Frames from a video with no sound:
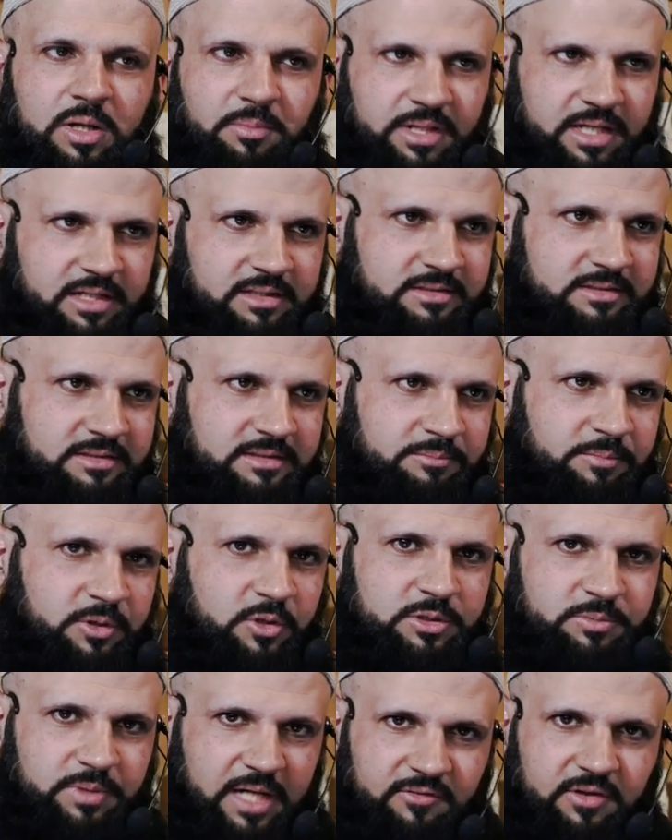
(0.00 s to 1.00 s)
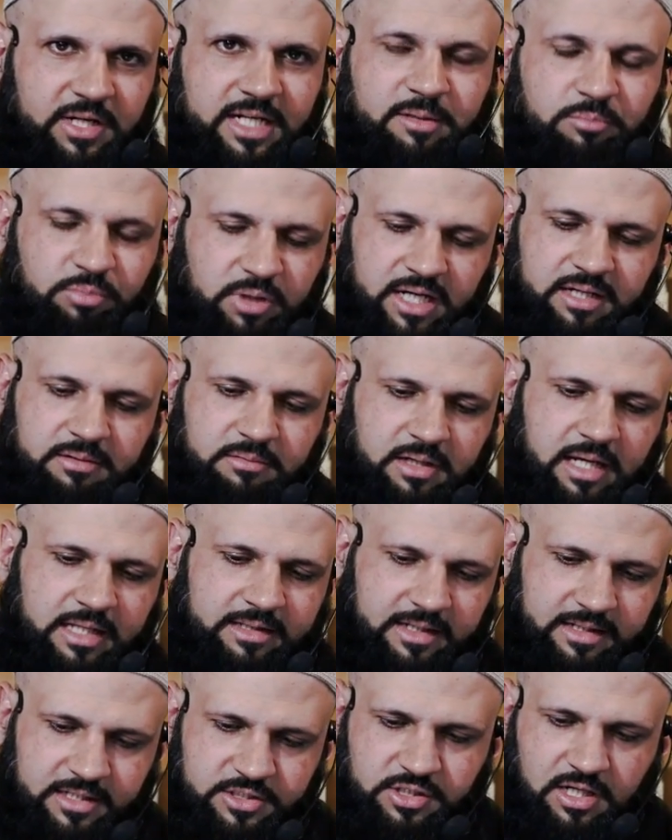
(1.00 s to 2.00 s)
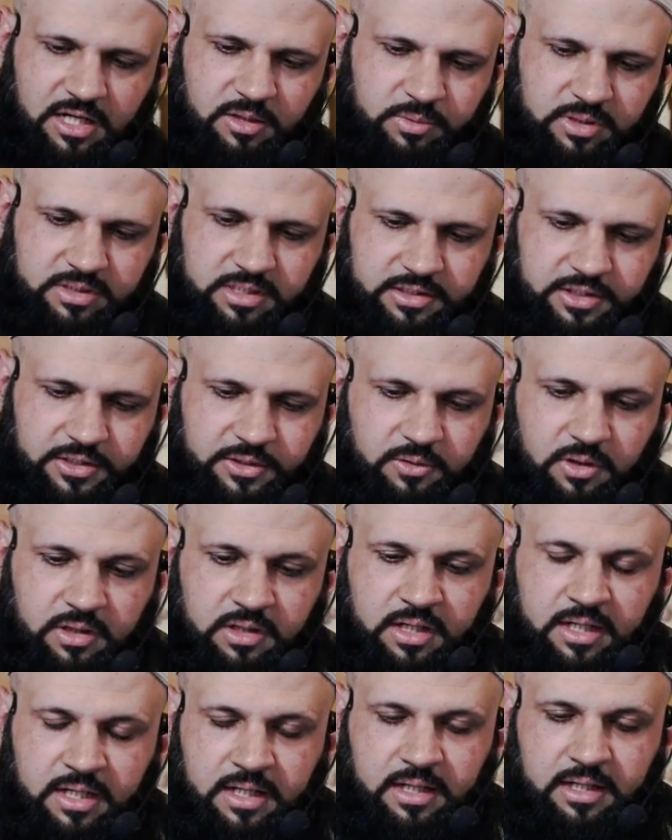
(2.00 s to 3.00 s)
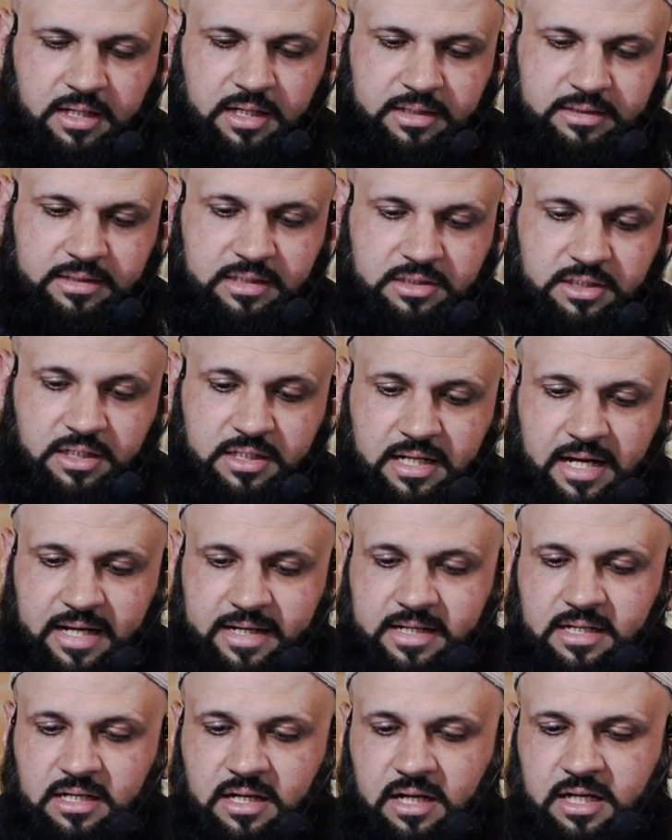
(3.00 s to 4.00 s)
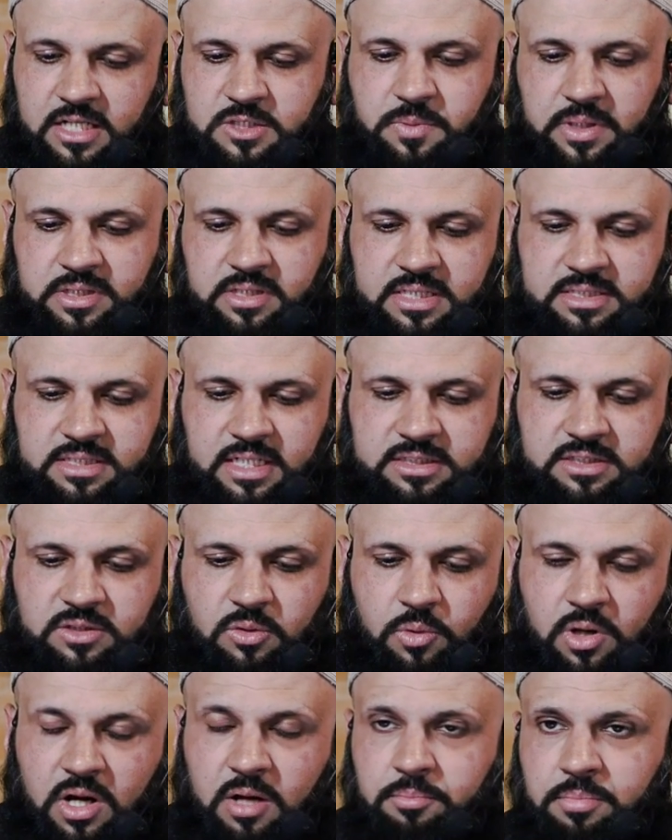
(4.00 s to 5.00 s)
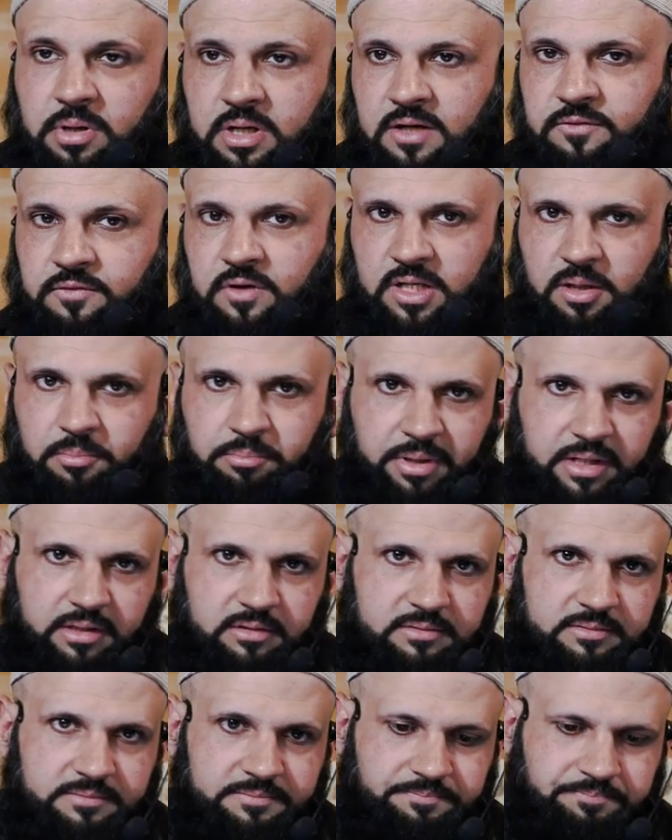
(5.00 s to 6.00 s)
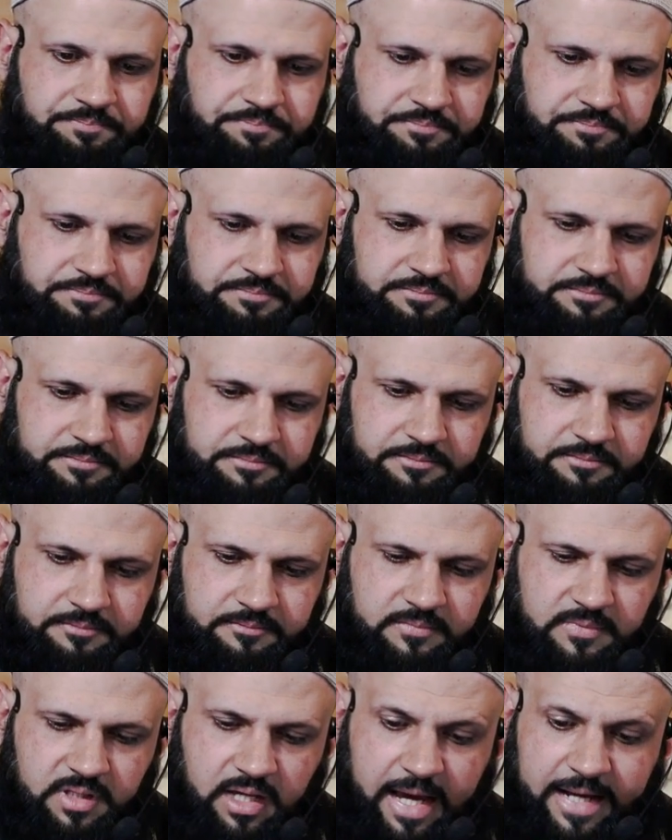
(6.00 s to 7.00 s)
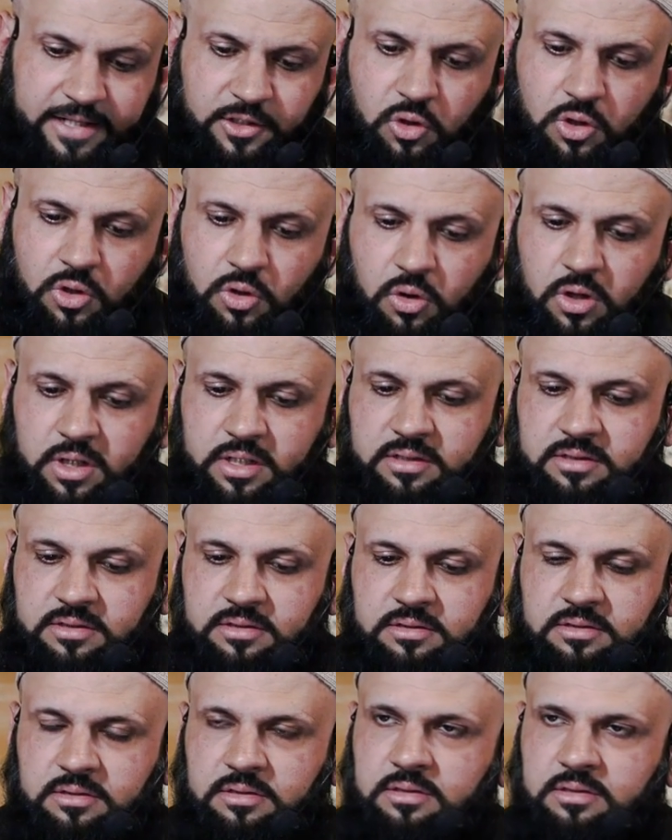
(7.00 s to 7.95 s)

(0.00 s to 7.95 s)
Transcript: one minute because we have to take a break, and then inshallah we'll continue on. The third ayah, Allah subhanahu wa ta'ala says, And your Lord